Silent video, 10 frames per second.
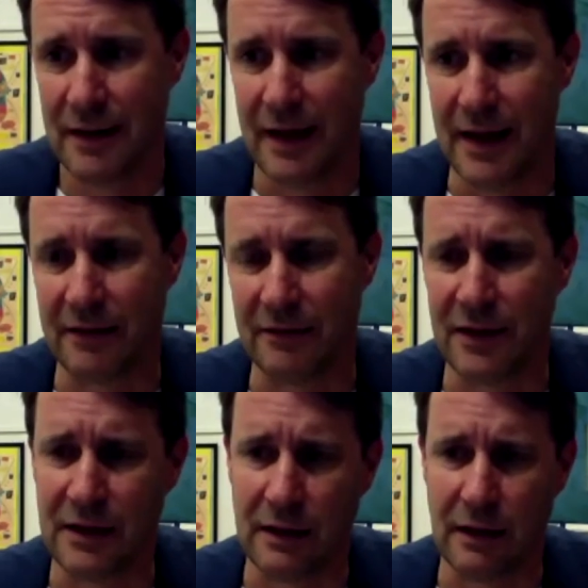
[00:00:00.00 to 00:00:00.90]
And I
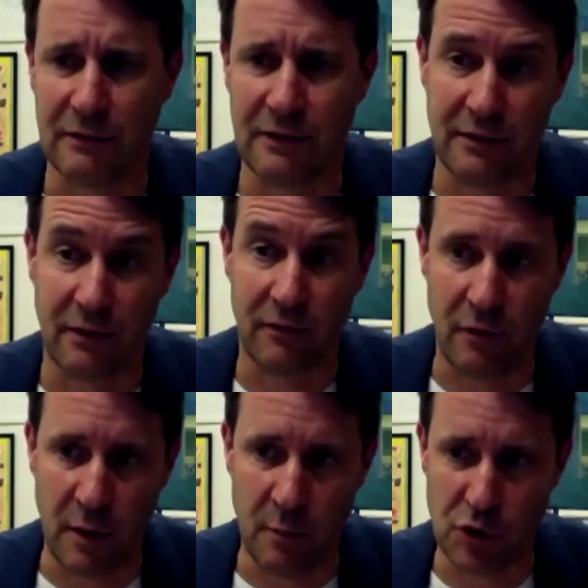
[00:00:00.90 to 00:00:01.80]
think that's a
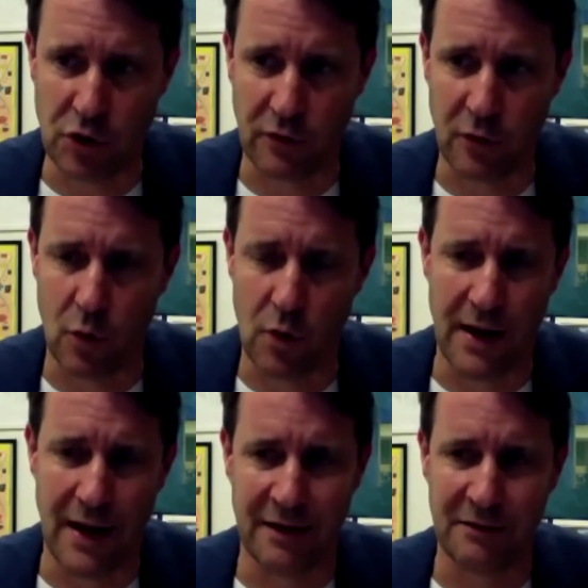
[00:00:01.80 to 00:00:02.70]
very ambitious goal,
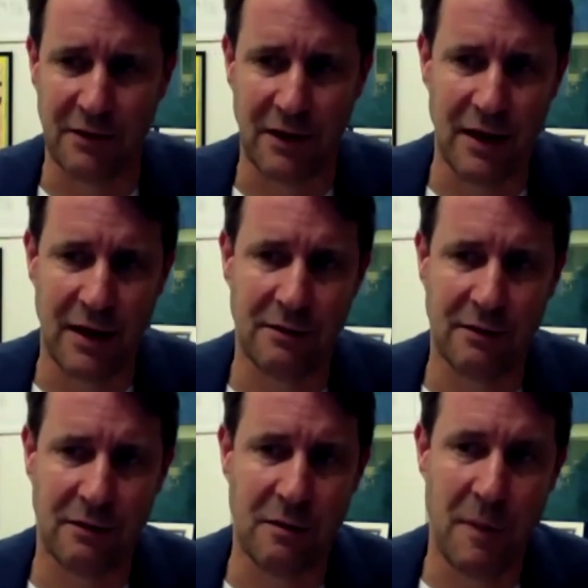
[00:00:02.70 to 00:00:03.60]
and it
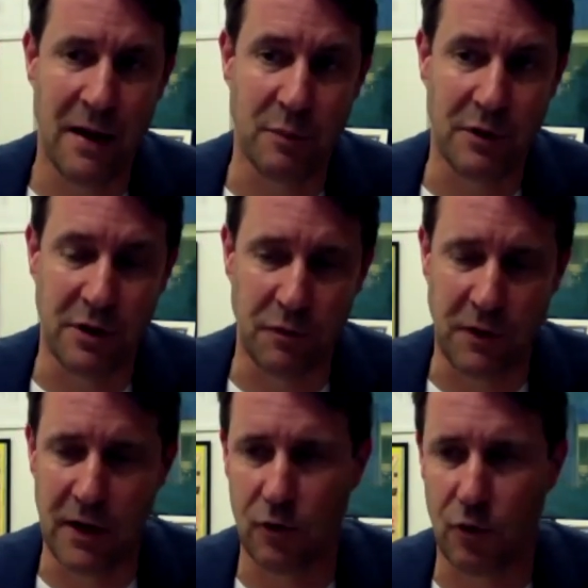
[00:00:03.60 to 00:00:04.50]
might be
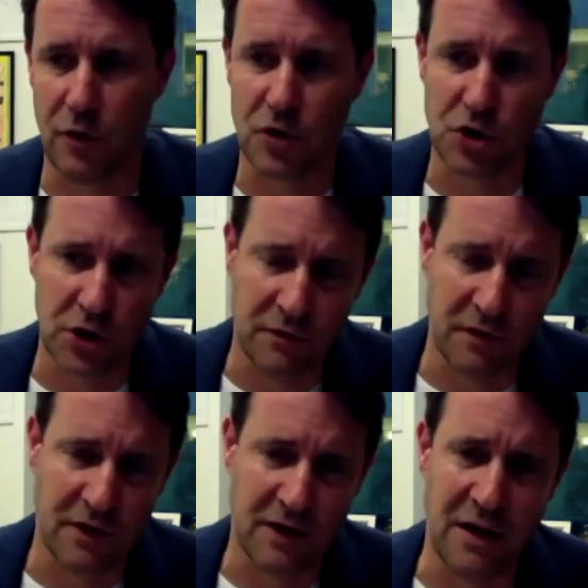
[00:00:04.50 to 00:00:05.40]
difficult to achieve
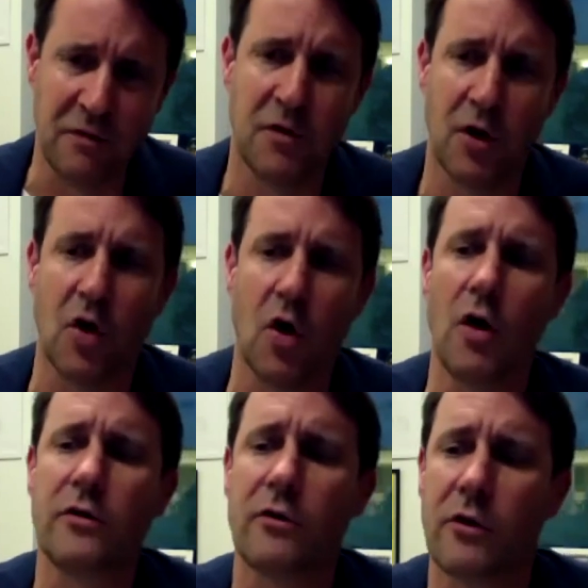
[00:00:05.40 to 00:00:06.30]
it if not
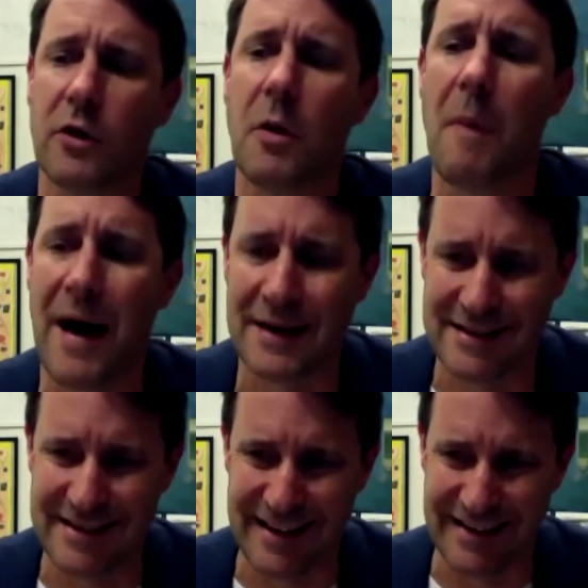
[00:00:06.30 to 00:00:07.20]
also the demand
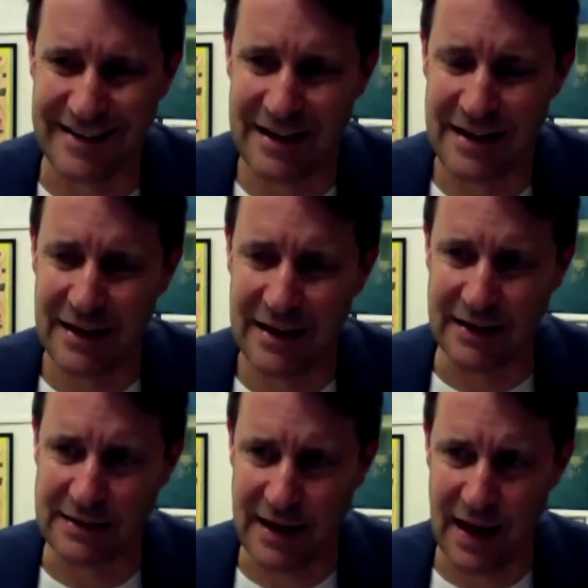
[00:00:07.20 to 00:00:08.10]
side
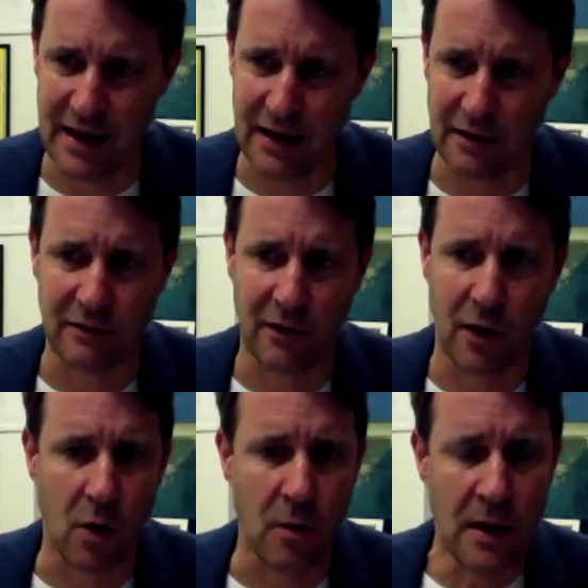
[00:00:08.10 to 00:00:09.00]
is tackled.
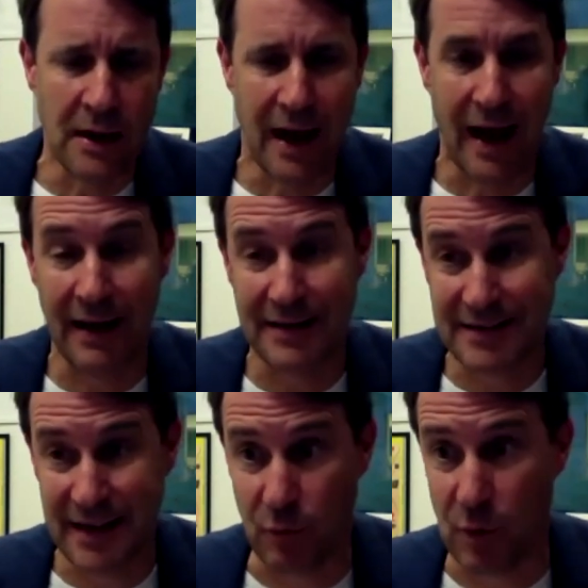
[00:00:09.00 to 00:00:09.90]
So I
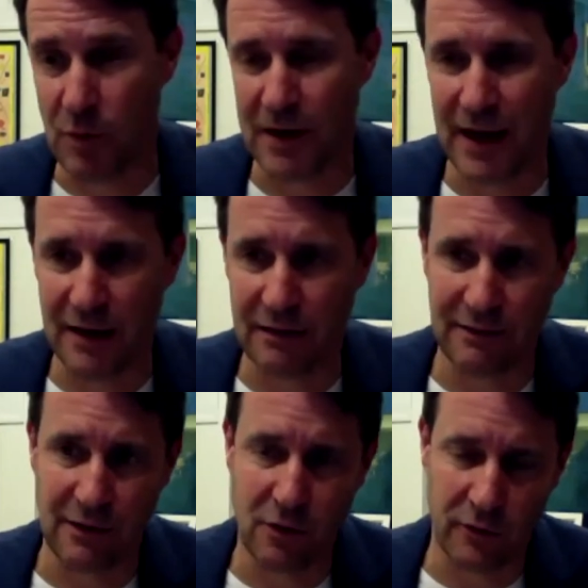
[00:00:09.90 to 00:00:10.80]
think we will get
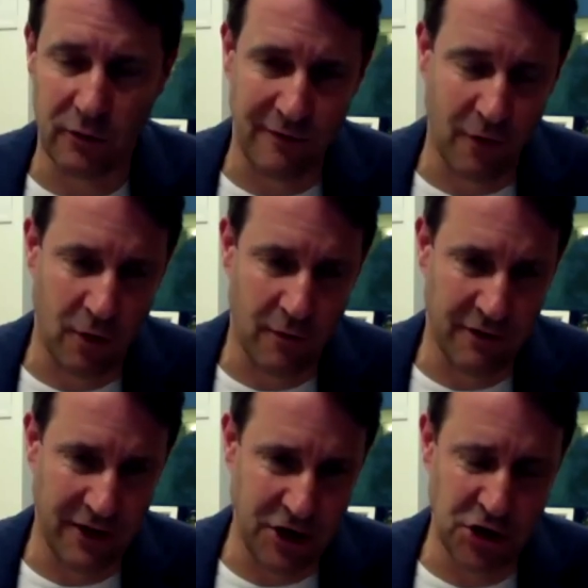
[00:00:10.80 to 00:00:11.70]
a
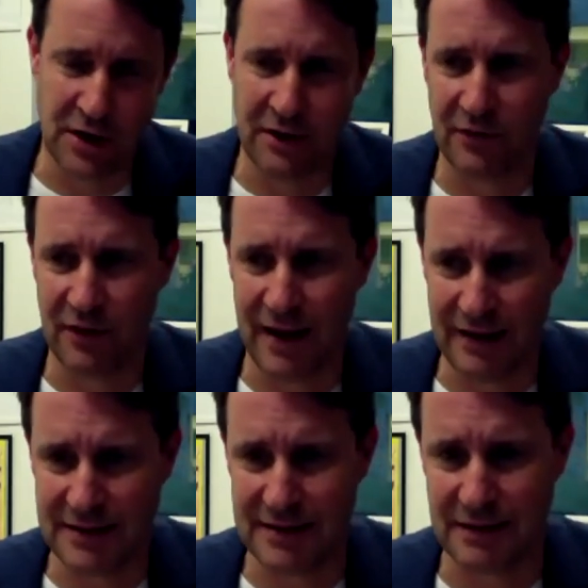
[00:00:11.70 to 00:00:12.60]
conversation in the
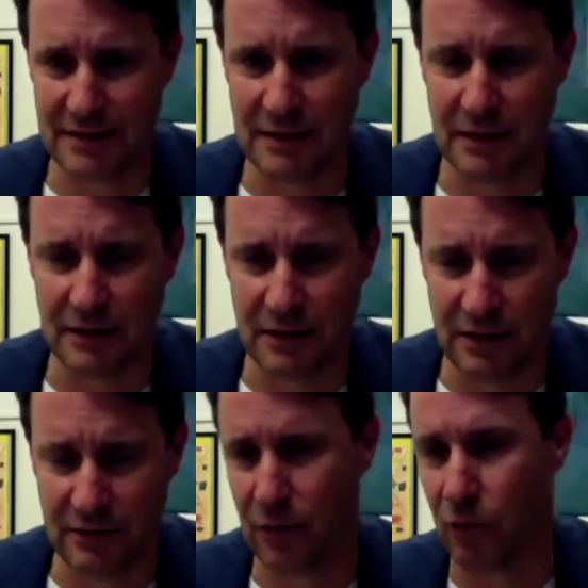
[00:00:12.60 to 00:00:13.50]
next uh,
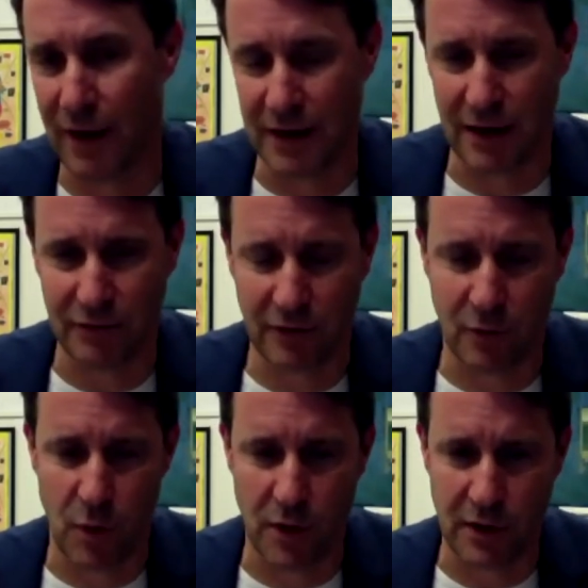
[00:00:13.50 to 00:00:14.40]
years or right after the
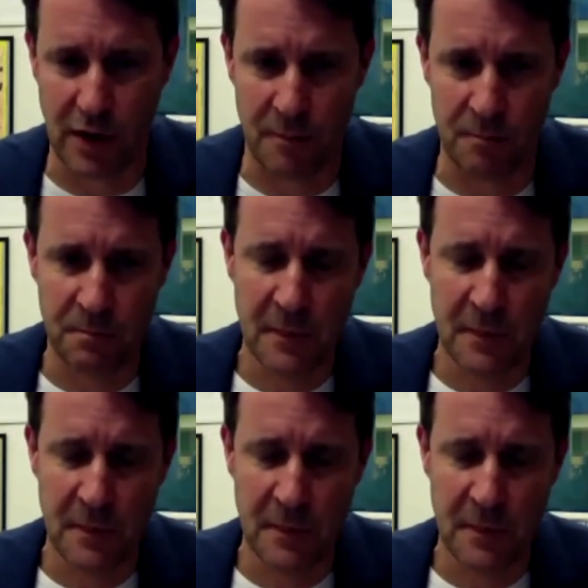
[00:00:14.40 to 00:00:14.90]
World Cup.